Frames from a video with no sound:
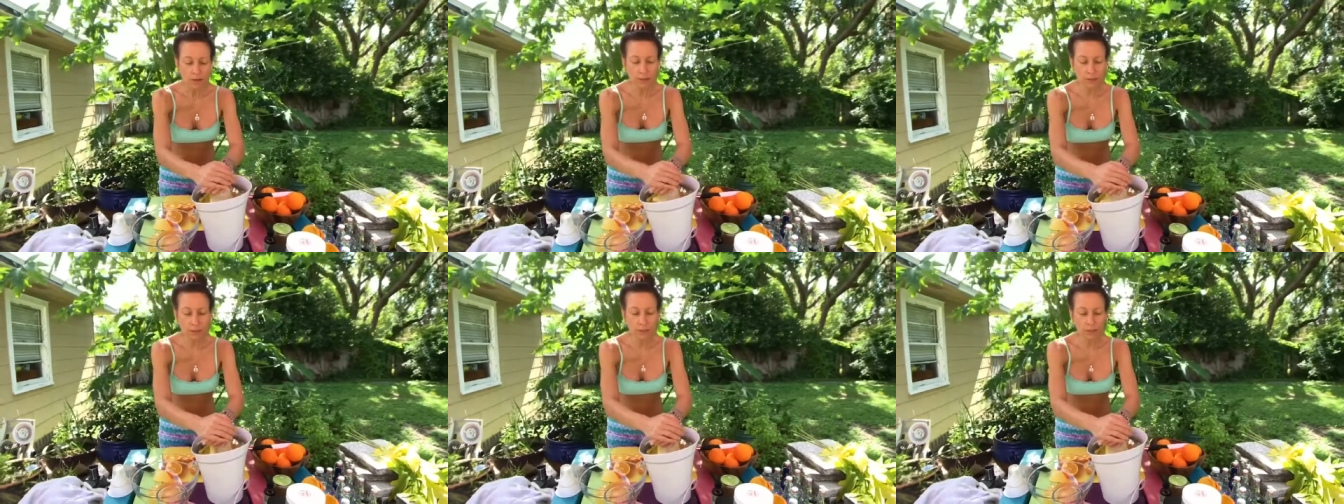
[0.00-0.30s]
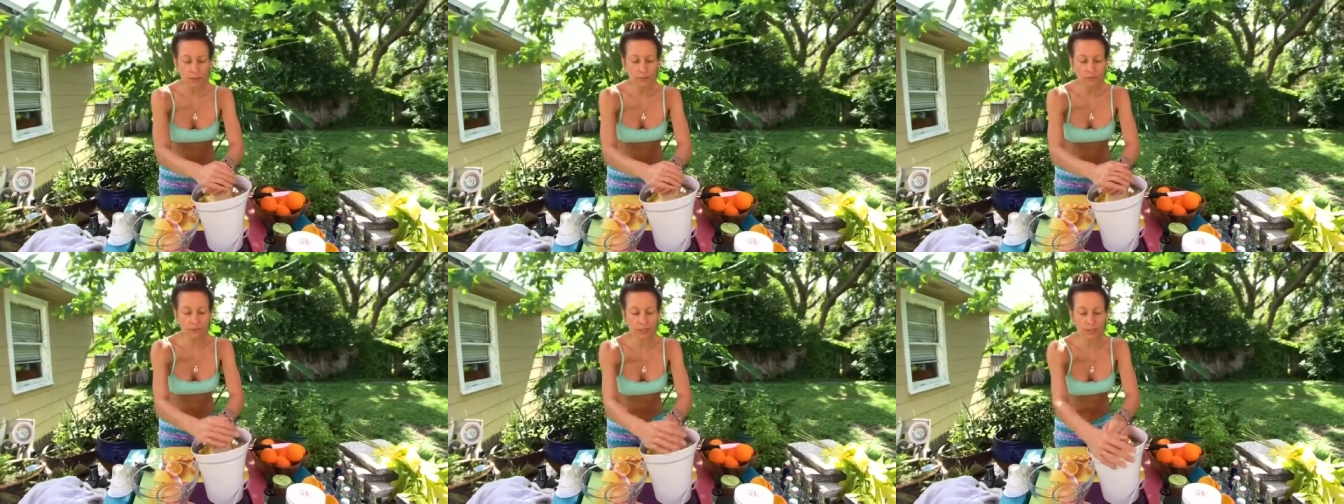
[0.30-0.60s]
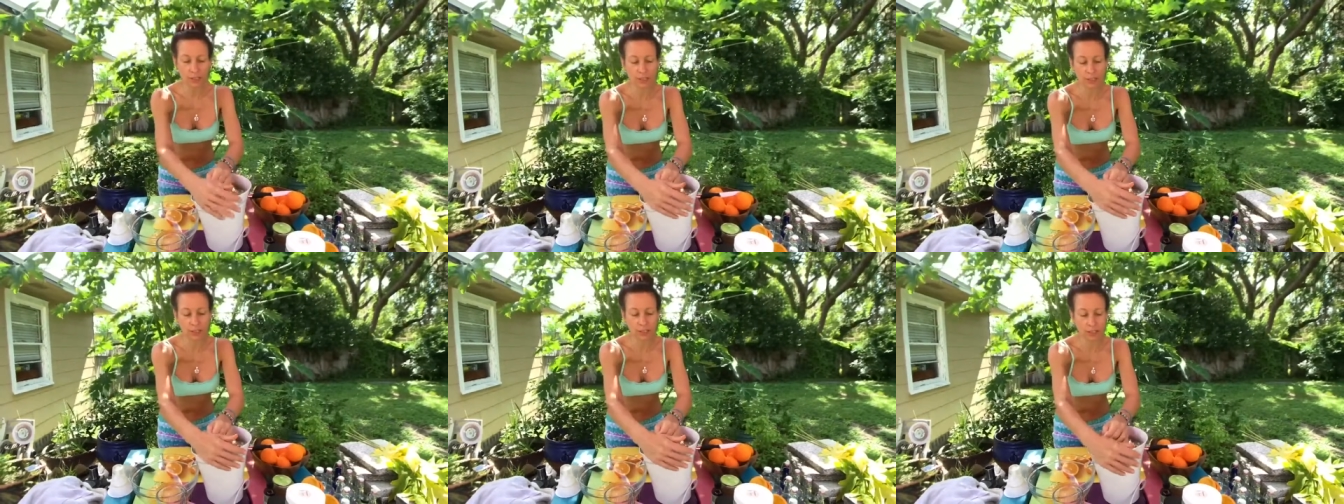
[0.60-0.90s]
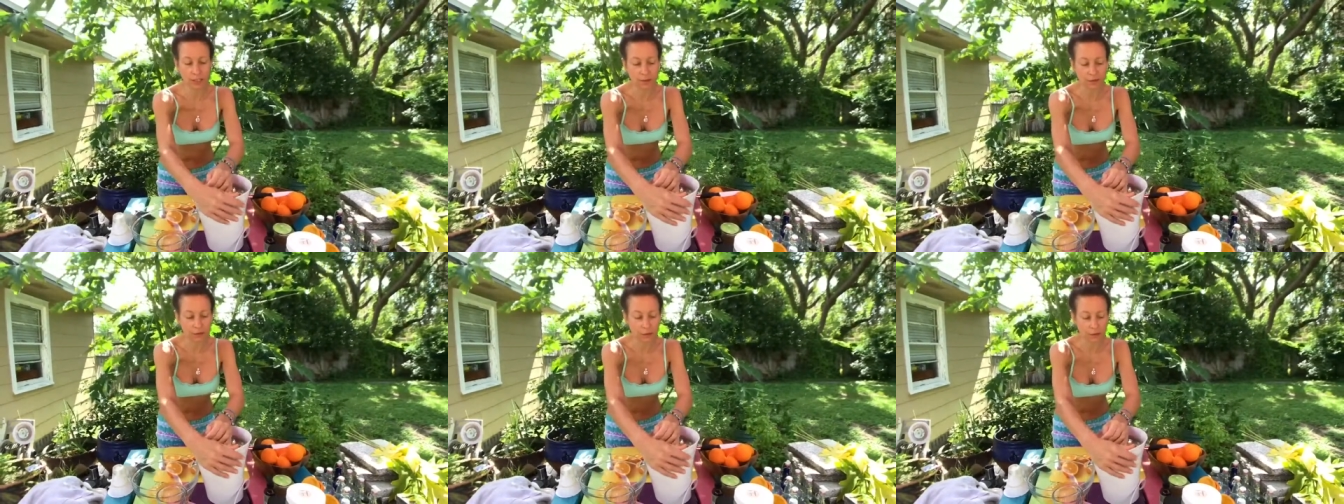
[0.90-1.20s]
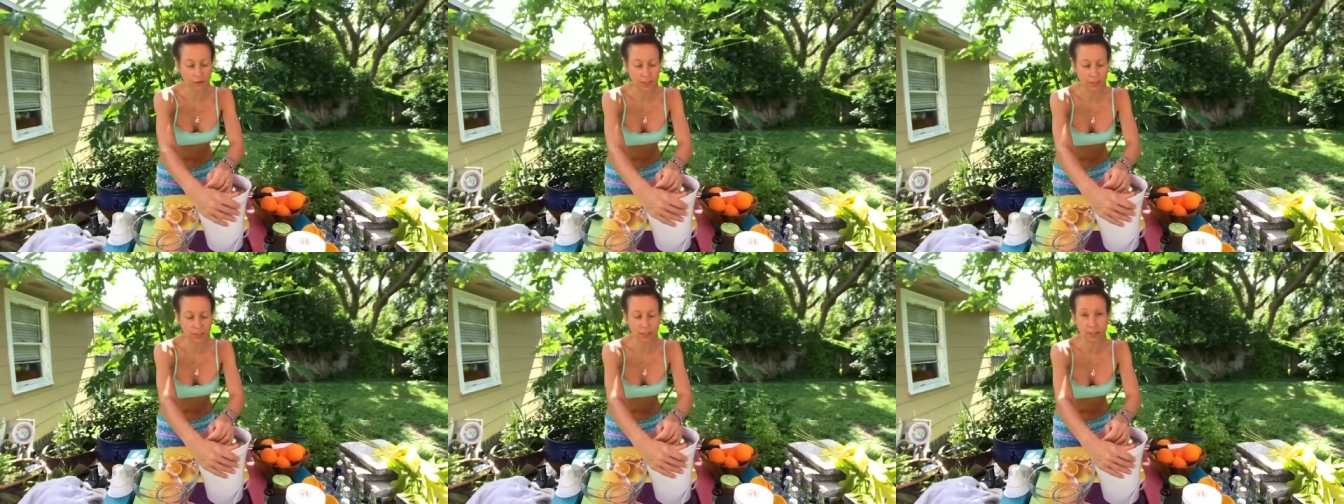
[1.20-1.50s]
So the vision, of
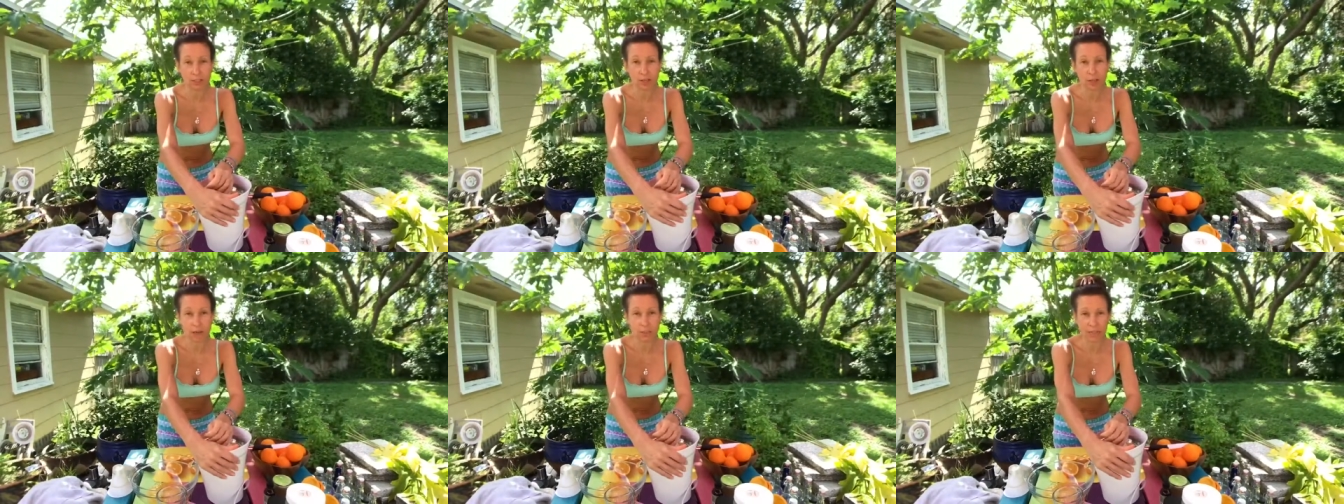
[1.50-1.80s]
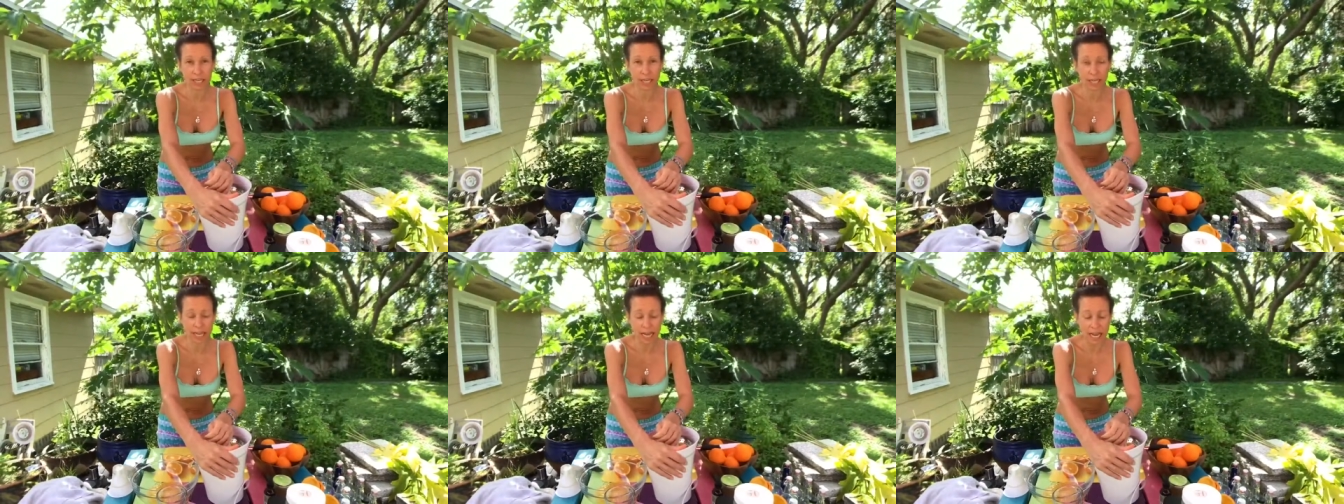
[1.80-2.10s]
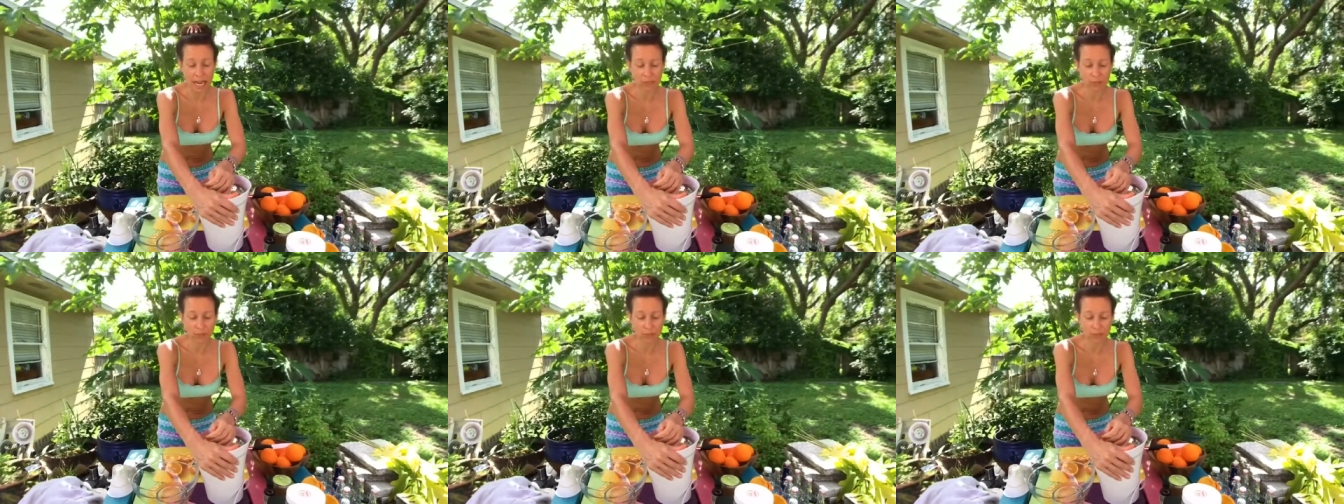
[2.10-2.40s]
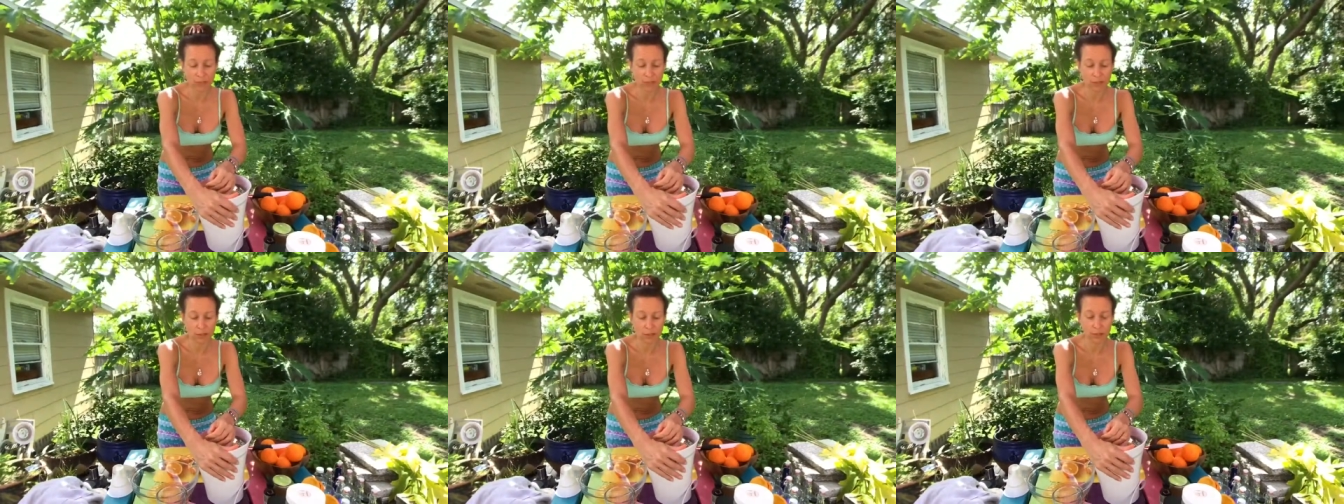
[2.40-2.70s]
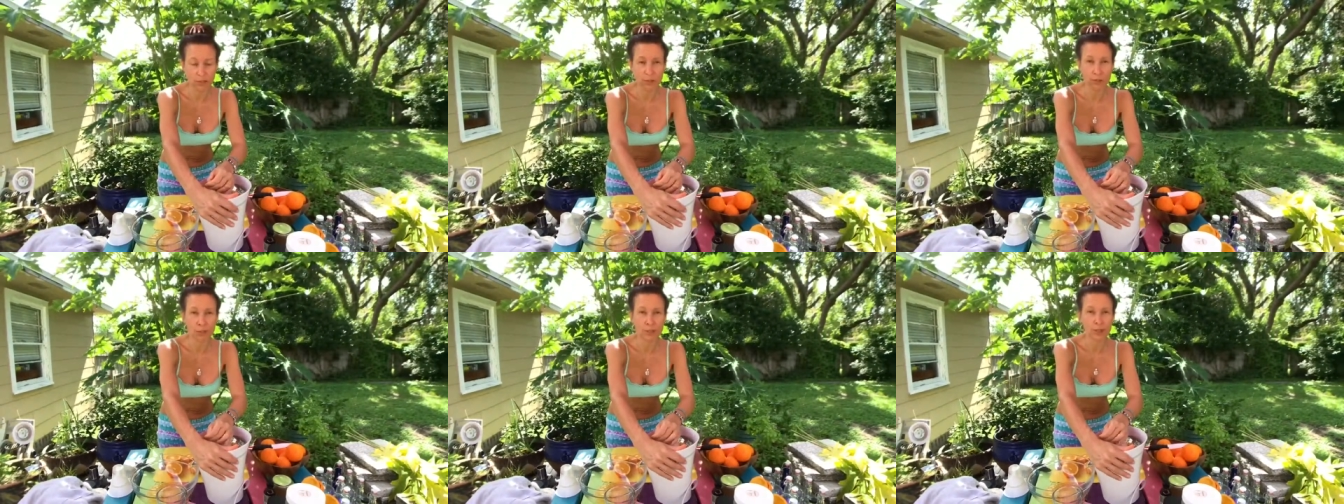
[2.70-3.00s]
course, that Tom and I had was
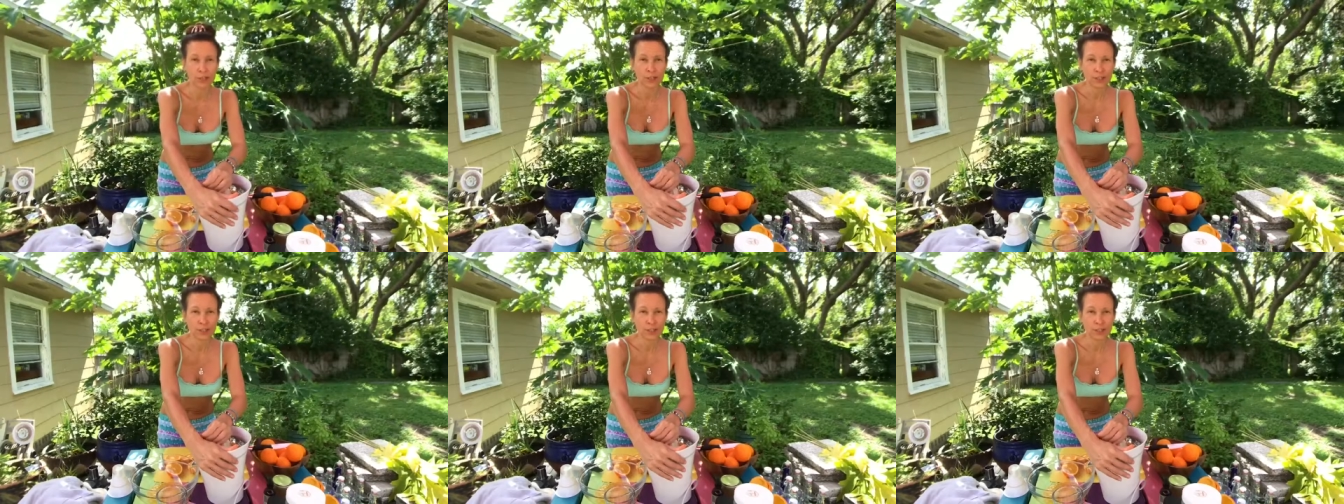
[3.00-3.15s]
to